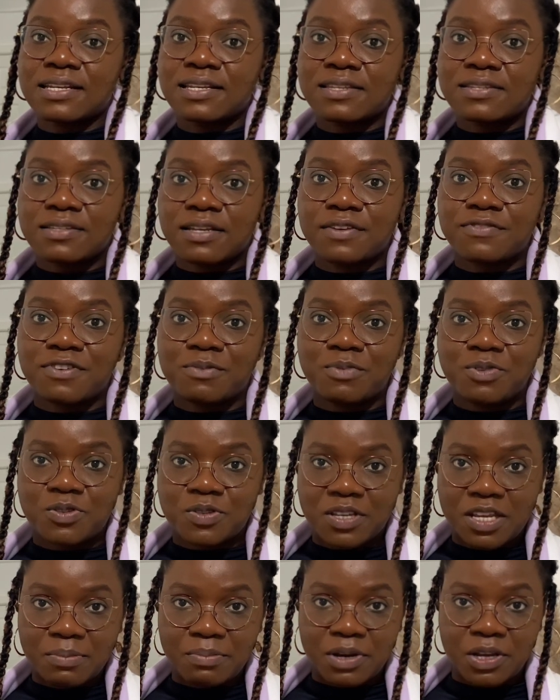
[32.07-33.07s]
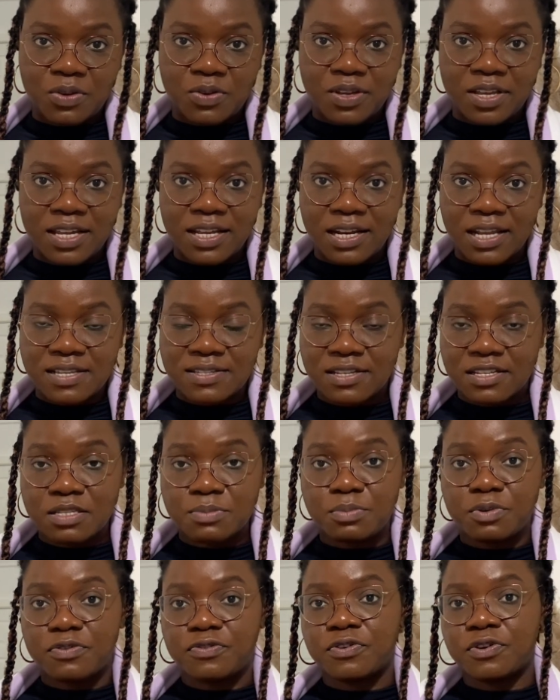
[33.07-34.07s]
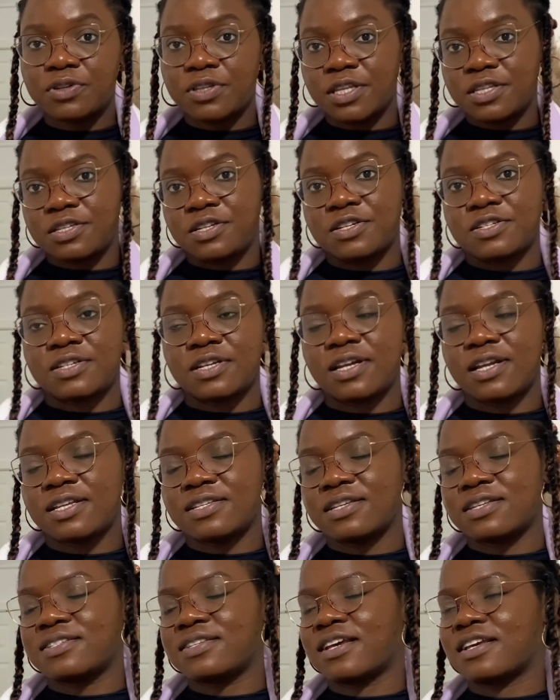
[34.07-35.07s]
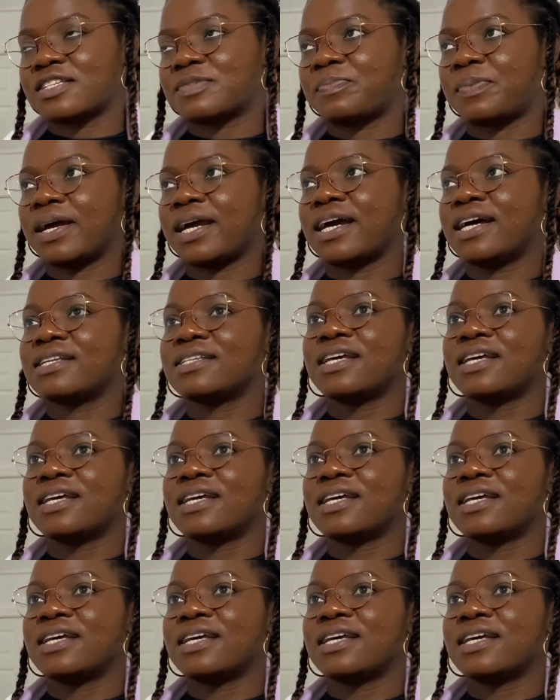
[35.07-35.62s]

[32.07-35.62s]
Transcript: it's time for me to get my UK license before the international license expired.